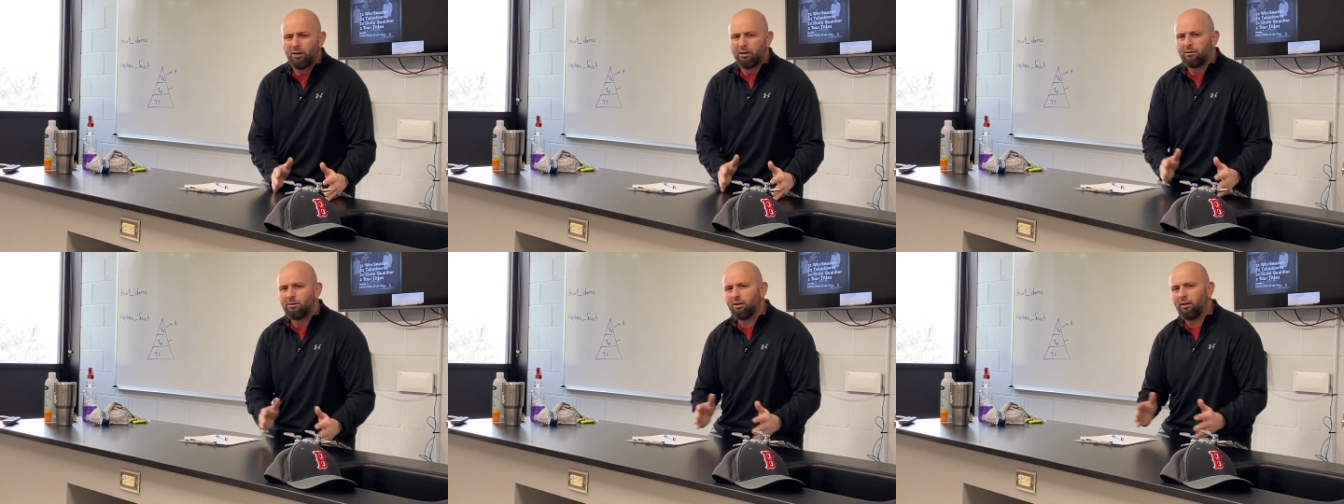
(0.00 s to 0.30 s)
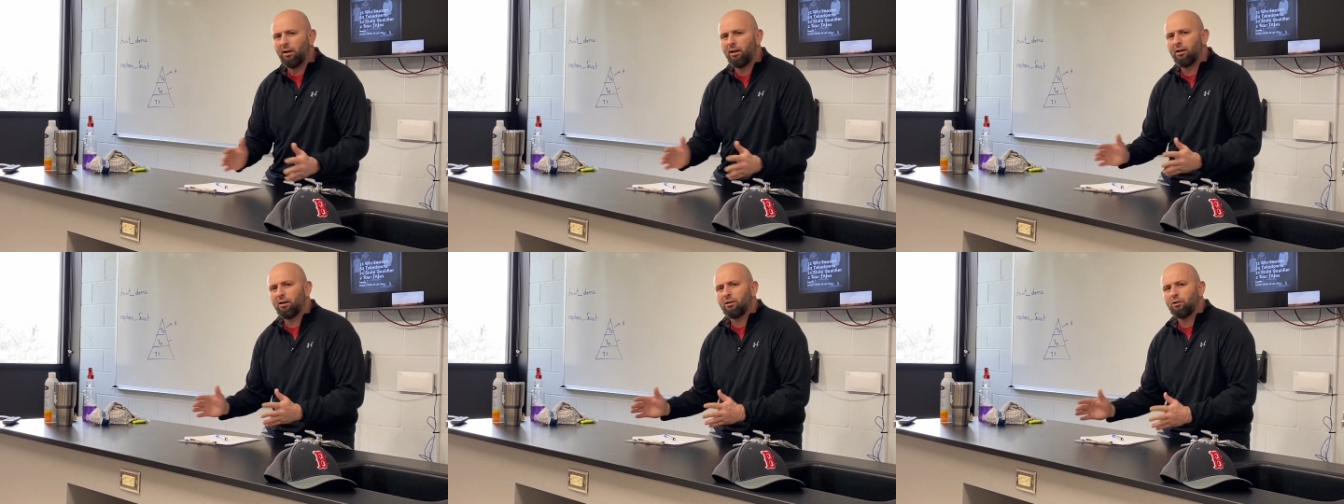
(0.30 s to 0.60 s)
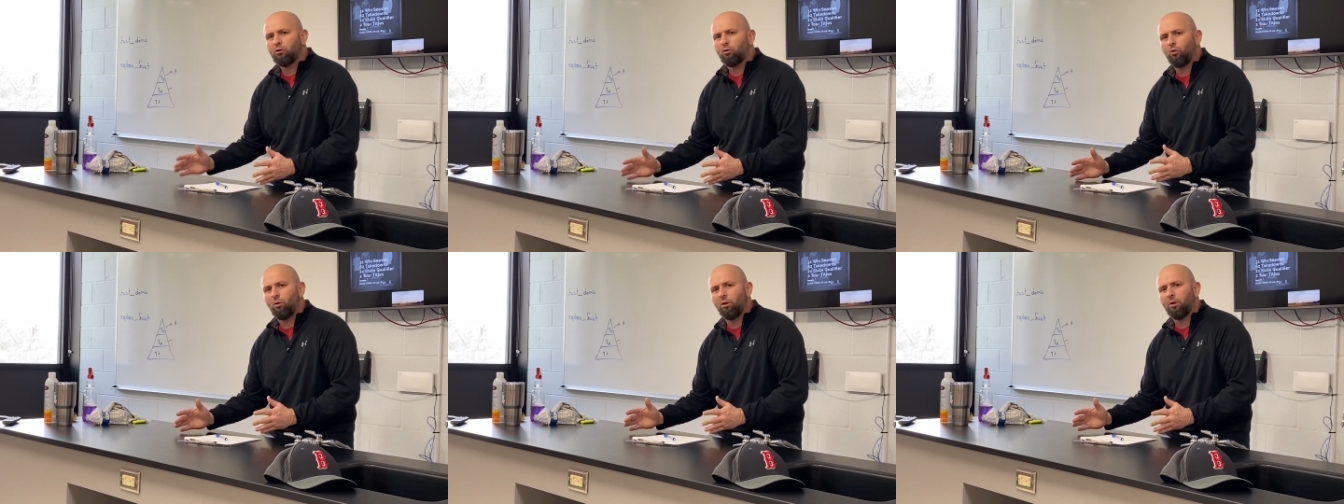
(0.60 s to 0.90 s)
10
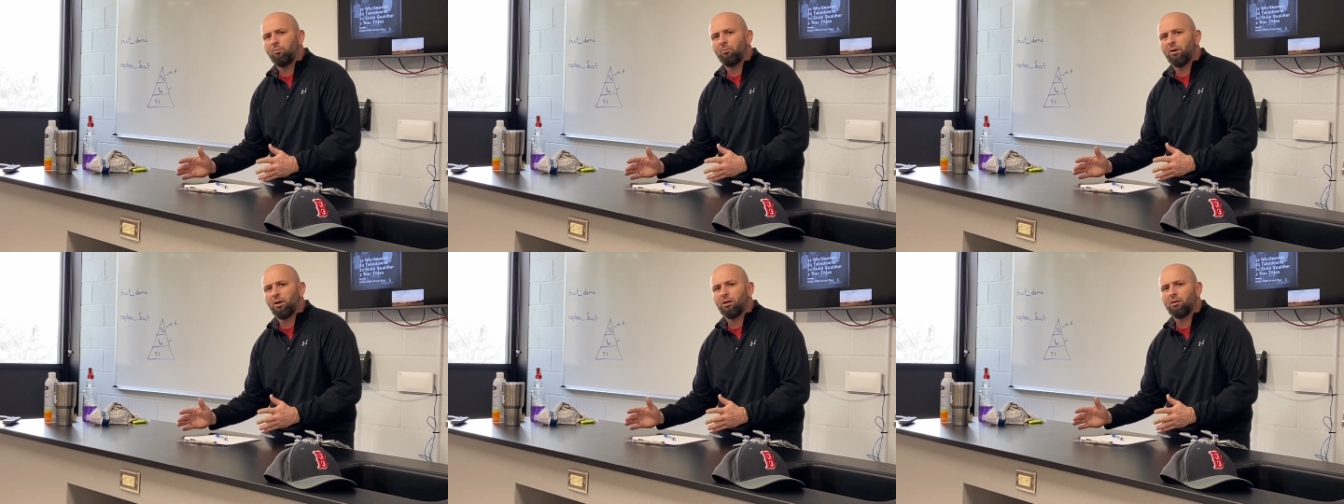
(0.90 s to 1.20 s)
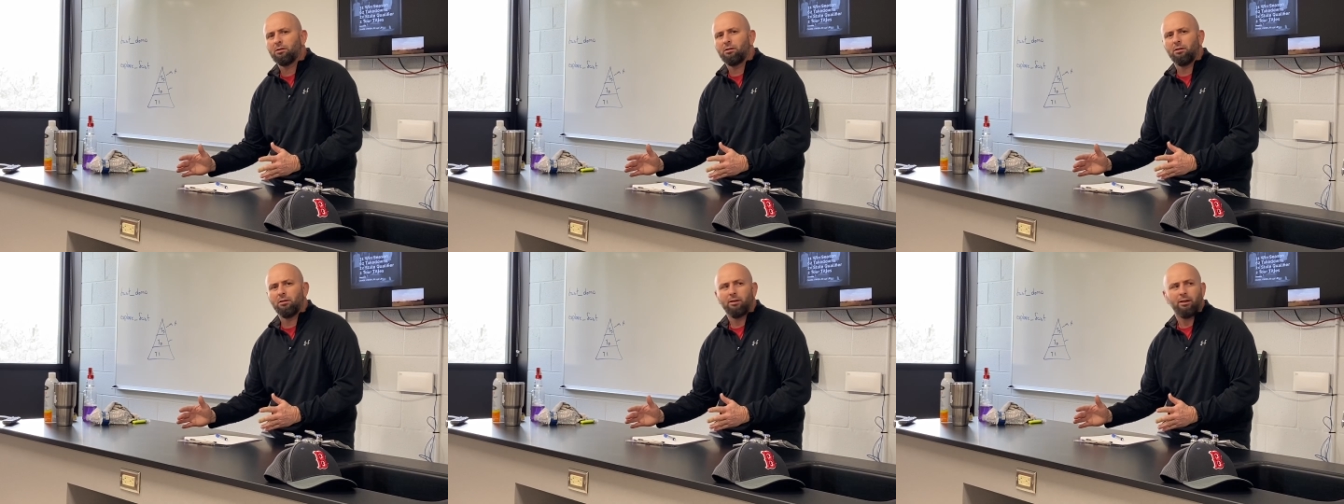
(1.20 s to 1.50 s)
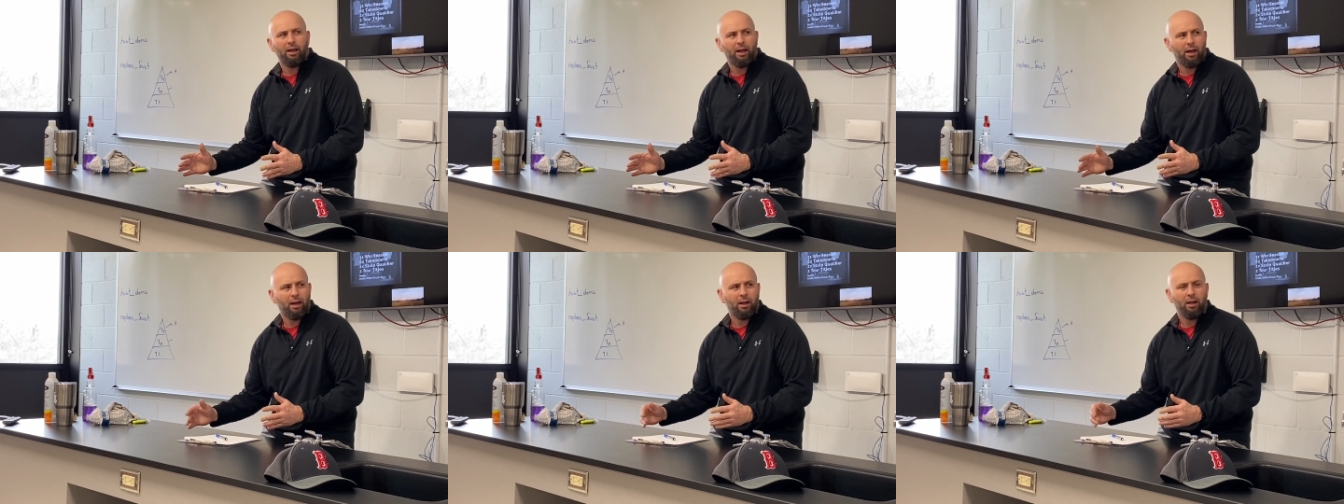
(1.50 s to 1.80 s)
and 20 minutes a
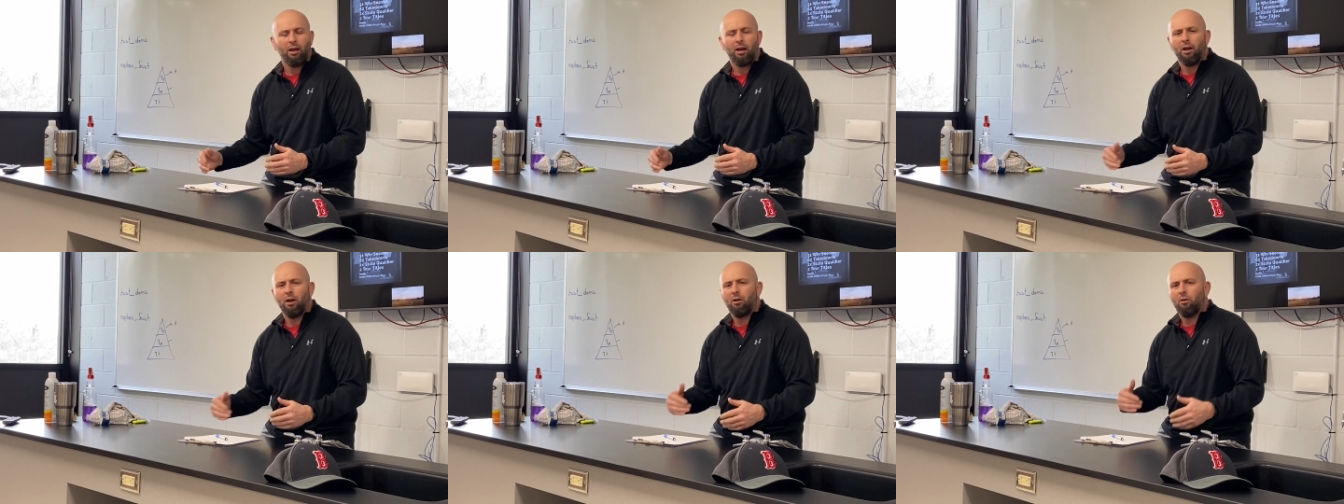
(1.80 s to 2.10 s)
day